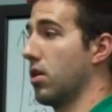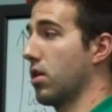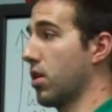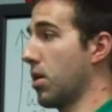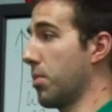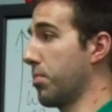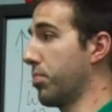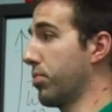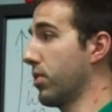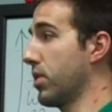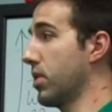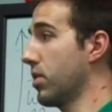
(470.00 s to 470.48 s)

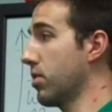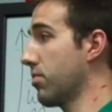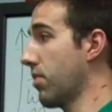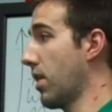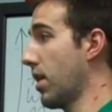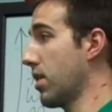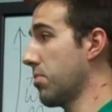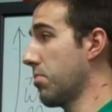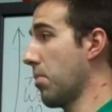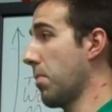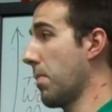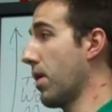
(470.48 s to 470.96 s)
completely
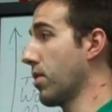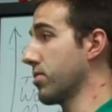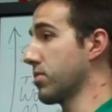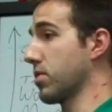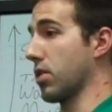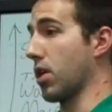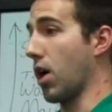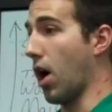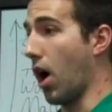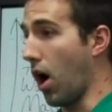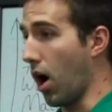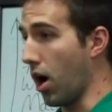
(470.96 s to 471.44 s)
random amounts
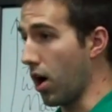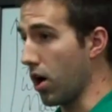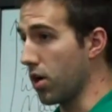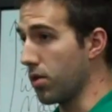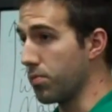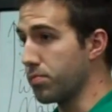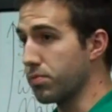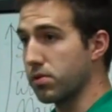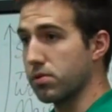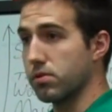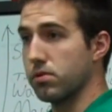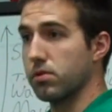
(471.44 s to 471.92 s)
of
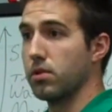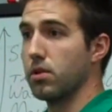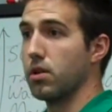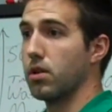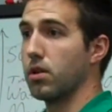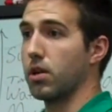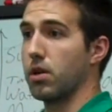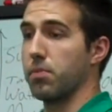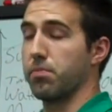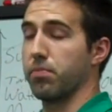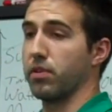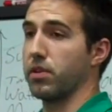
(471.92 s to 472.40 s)
carbs,
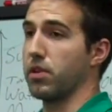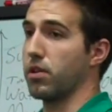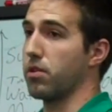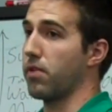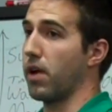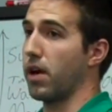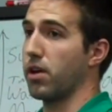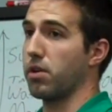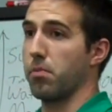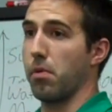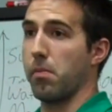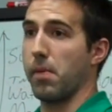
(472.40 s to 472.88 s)
completely
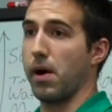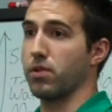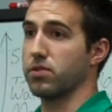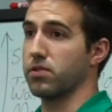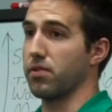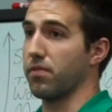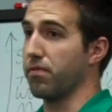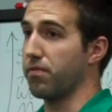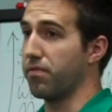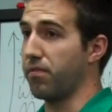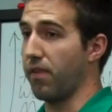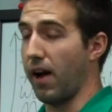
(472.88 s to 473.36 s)
random amounts
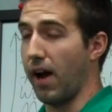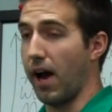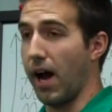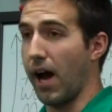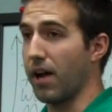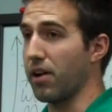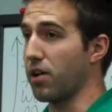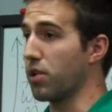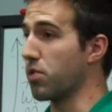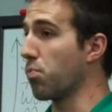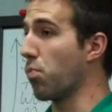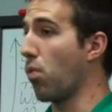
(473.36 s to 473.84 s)
of
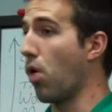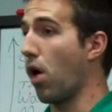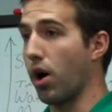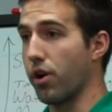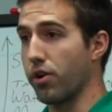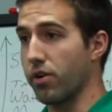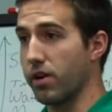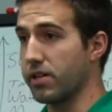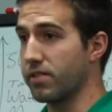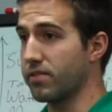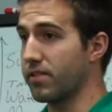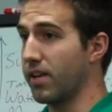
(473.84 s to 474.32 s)
fat and
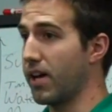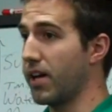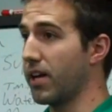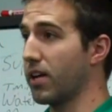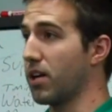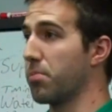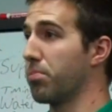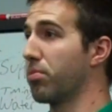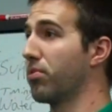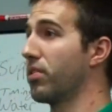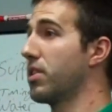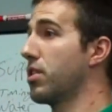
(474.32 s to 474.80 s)
water
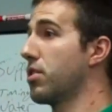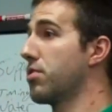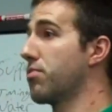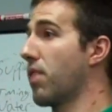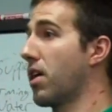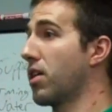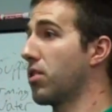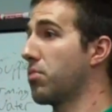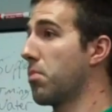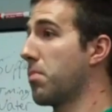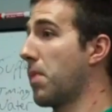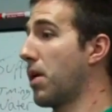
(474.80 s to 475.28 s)
intake, completely
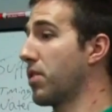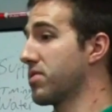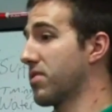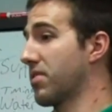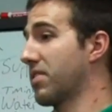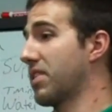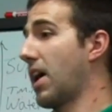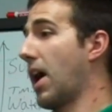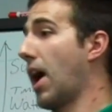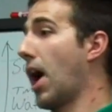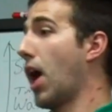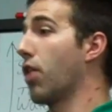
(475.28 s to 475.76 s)
random amounts
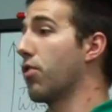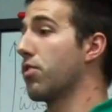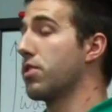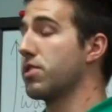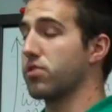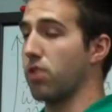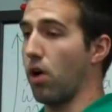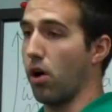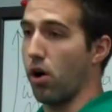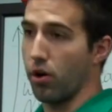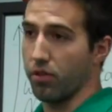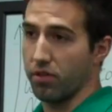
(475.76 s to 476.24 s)
of
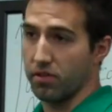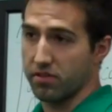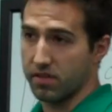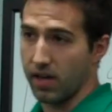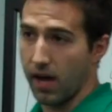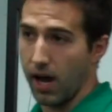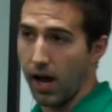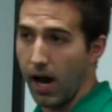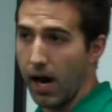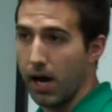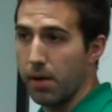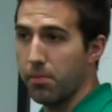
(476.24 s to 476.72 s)
calories all the
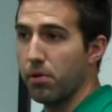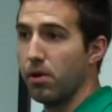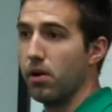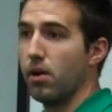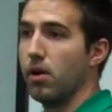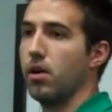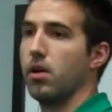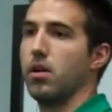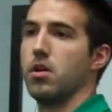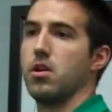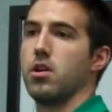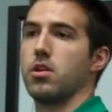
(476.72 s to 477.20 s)
time.
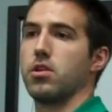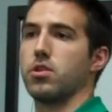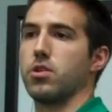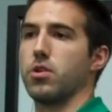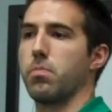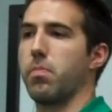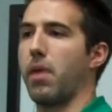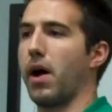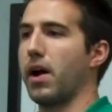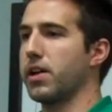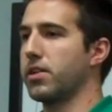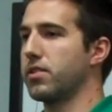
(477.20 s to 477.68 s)

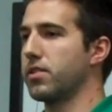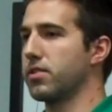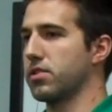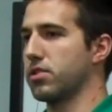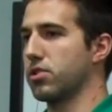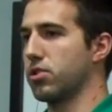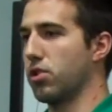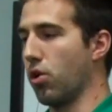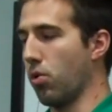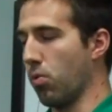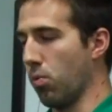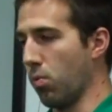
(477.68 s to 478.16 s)
Your body
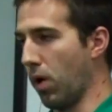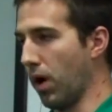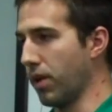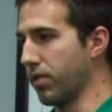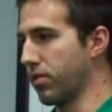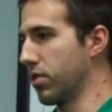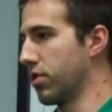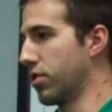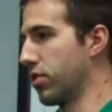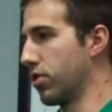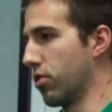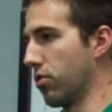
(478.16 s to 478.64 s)
doesn't know
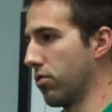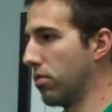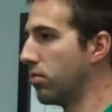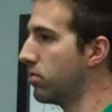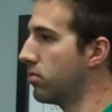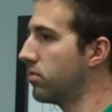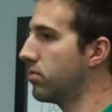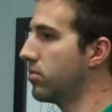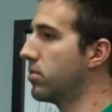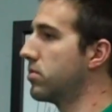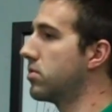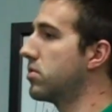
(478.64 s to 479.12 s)
what to do,
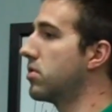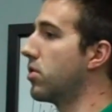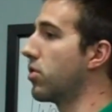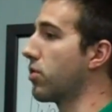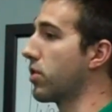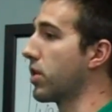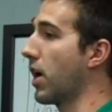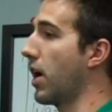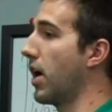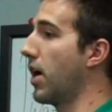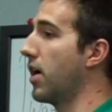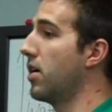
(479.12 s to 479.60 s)

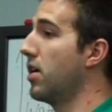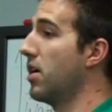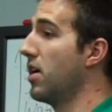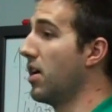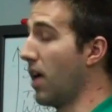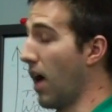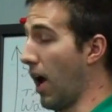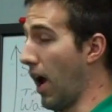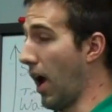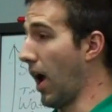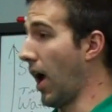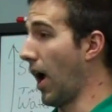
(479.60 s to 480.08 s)
okay?
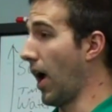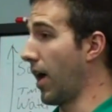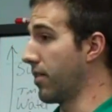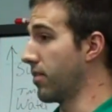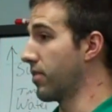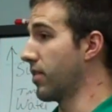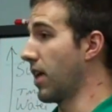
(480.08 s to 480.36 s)
And